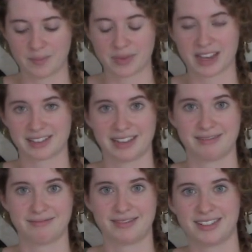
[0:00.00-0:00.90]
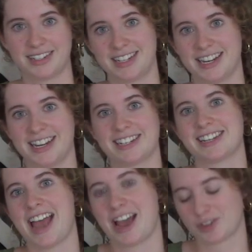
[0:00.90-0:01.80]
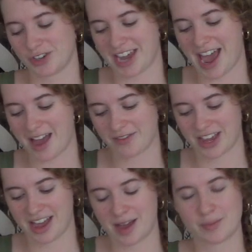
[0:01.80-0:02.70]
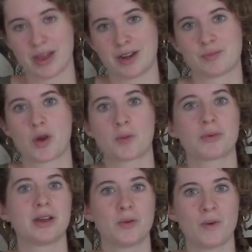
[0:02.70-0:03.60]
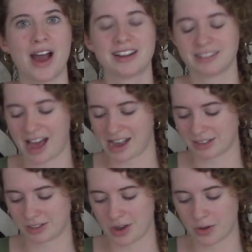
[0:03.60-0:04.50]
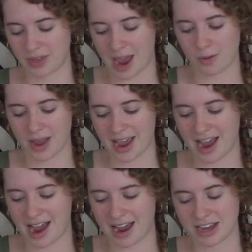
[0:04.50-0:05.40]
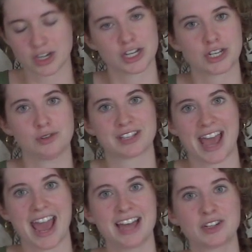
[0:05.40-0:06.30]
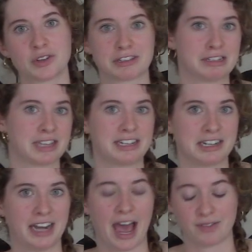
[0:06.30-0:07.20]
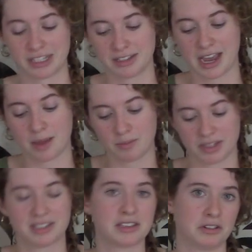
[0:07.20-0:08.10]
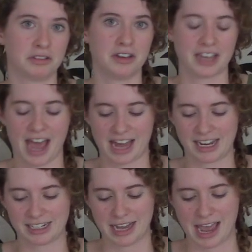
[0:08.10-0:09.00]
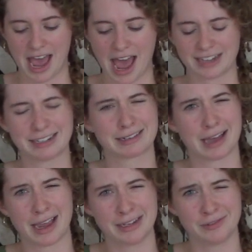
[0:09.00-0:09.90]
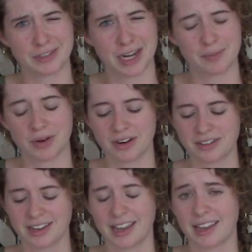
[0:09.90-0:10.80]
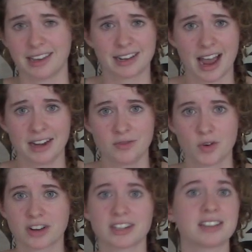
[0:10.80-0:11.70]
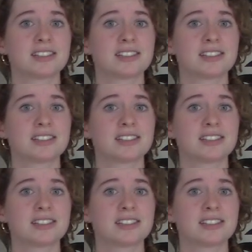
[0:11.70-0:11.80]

because I didn't actually have an appropriate wine glass, so that way I could use the handle since I didn't have a stem but still look at it, and it kind of tapered. It kind of worked. I